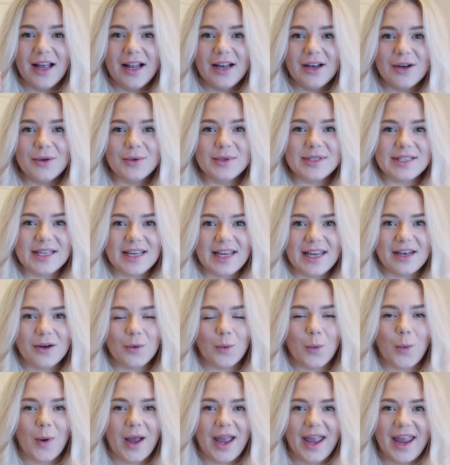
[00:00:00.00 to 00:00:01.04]

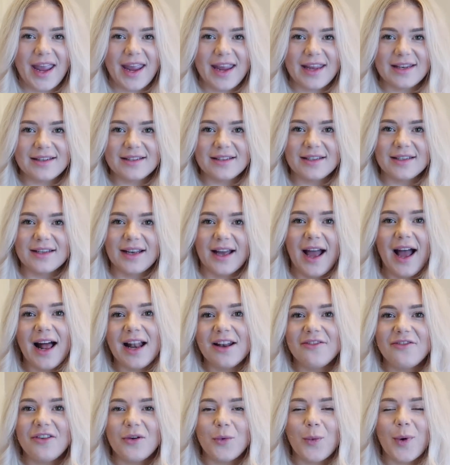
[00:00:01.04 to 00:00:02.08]
losing weight in a
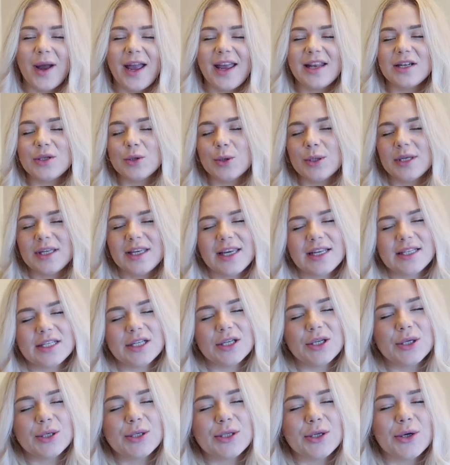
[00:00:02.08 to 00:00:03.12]
healthy way doing
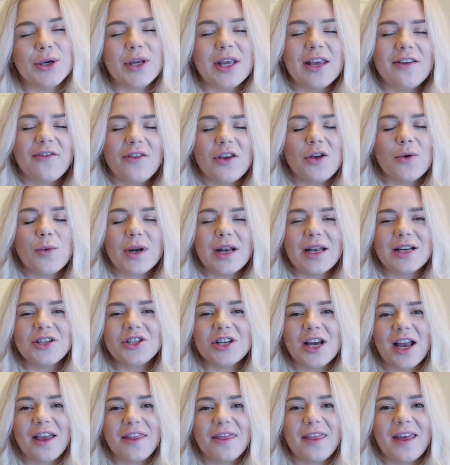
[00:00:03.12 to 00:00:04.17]
keto so if you want to
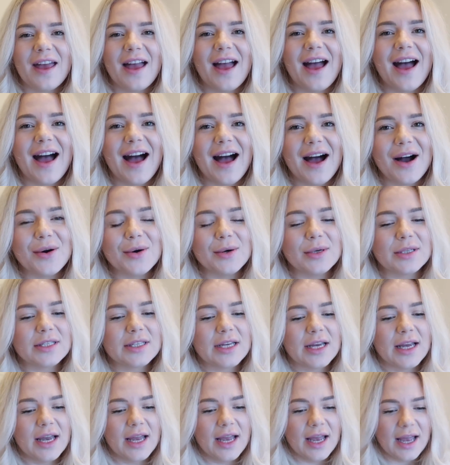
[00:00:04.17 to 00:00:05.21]
check that
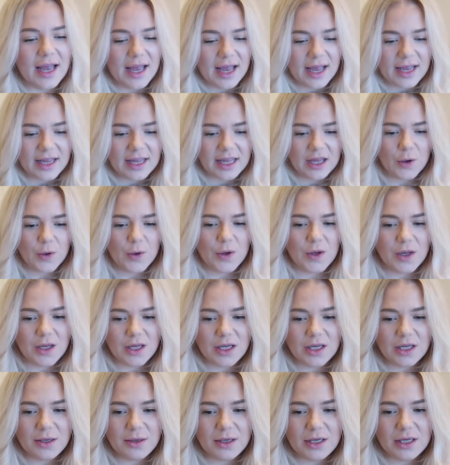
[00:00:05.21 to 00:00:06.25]
out you
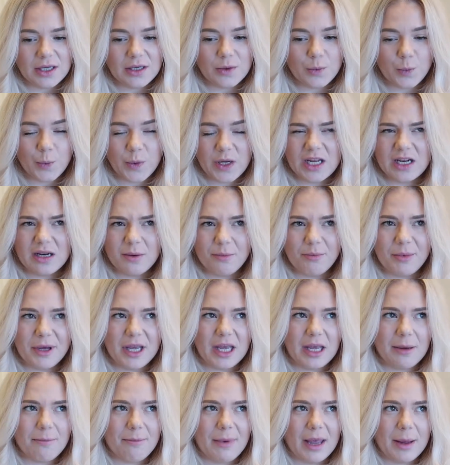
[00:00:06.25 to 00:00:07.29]
will
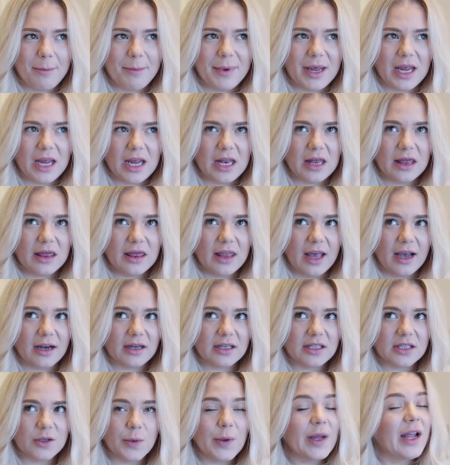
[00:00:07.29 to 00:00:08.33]
be maybe
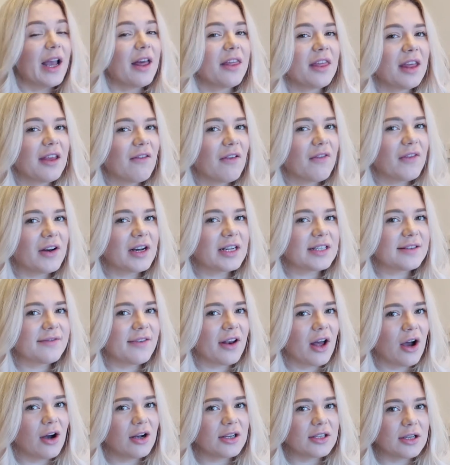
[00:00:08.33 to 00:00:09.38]
next week, I think, the first
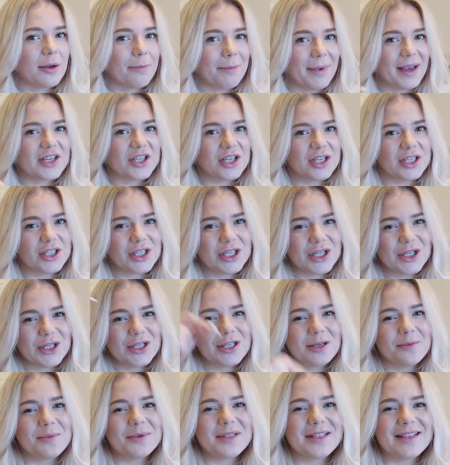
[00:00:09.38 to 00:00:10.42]
vlog. So make sure to
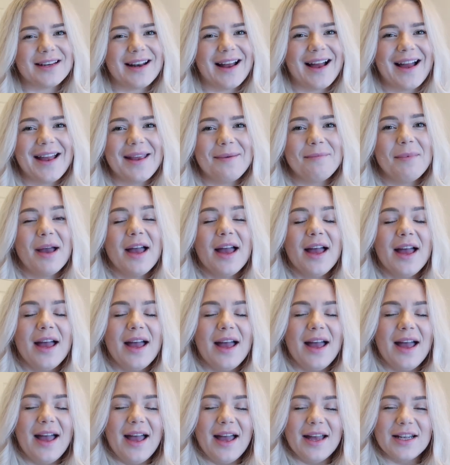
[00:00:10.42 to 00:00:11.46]
subscribe
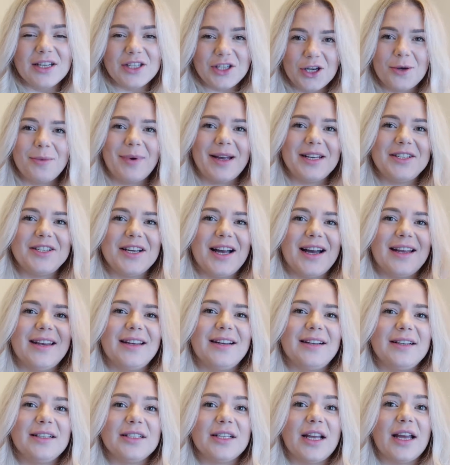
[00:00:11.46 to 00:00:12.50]
to my
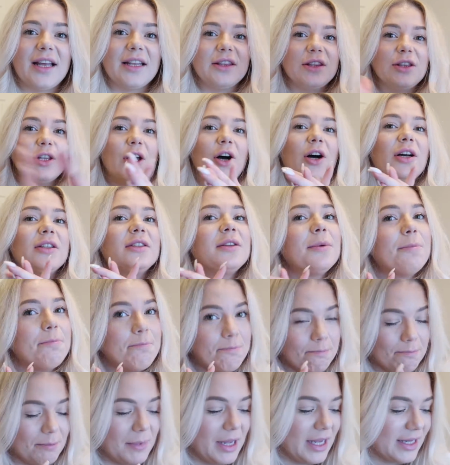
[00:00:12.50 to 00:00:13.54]
channel and not
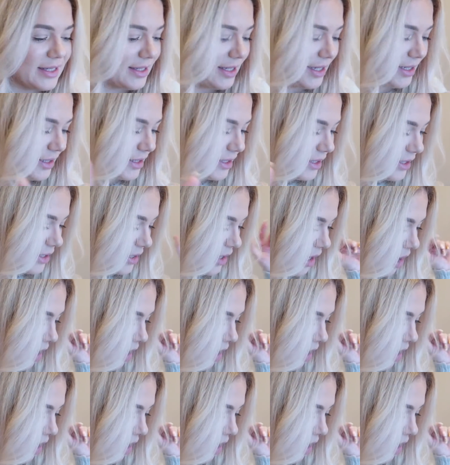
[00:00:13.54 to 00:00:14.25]
miss it. So